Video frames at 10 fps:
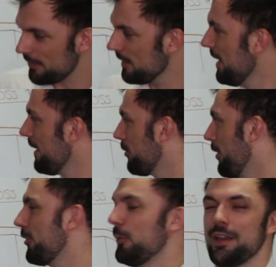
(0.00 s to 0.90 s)
There's
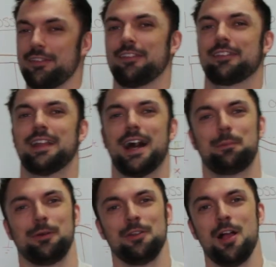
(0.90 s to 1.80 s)
lots of ways this can
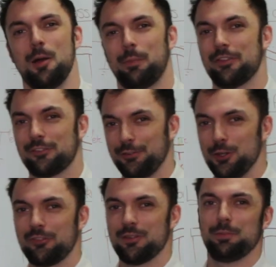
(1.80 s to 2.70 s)
happen, but there's a
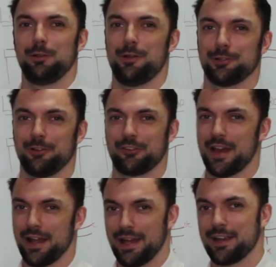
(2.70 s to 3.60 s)
few simple models
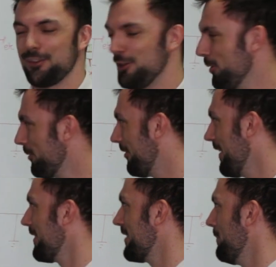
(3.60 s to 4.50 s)
that I like to use as
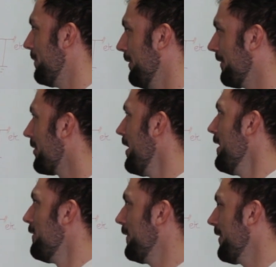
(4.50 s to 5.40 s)
the examples.
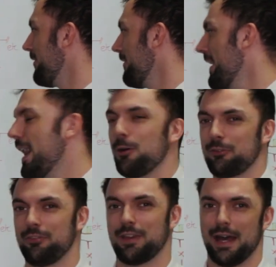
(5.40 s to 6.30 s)
First is the
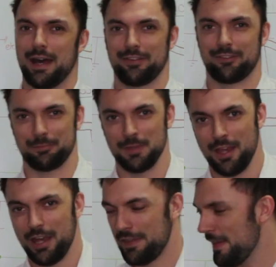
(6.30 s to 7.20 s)
house of cards,
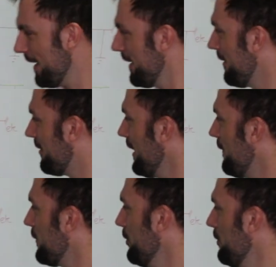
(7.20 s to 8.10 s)
and that is
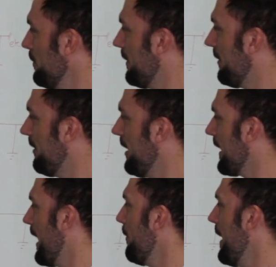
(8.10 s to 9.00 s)
if you
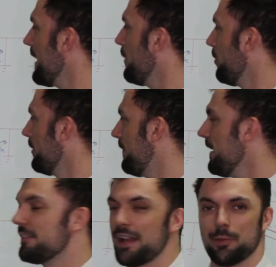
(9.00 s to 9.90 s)
take out any one of
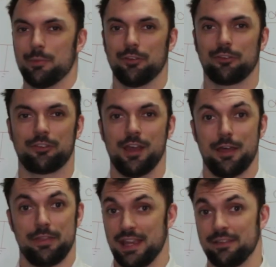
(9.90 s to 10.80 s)
these elements,
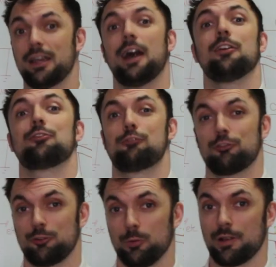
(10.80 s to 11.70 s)
the entire
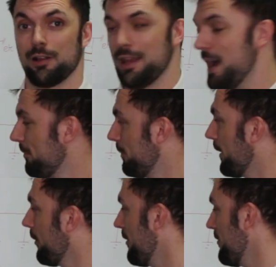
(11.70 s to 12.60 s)
structure will collapse
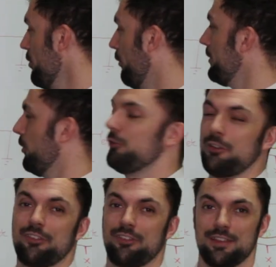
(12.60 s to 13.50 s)
because there's no
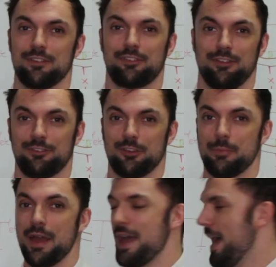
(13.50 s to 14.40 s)
redundancy in the
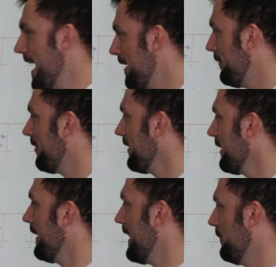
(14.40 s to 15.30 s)
system. Every
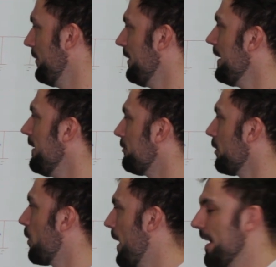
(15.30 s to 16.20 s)
single element is
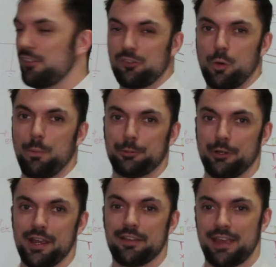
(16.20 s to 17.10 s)
required to
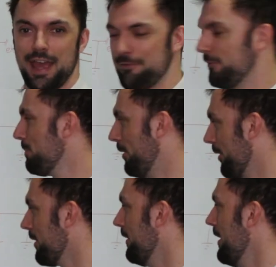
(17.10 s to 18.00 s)
operate at every
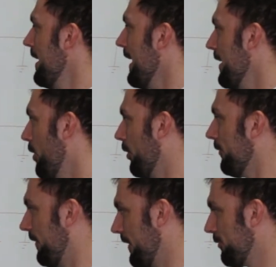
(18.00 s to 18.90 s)
point in
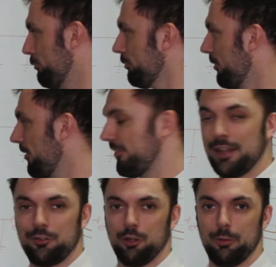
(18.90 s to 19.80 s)
order for this structure to
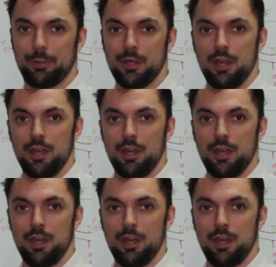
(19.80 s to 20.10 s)
stand up.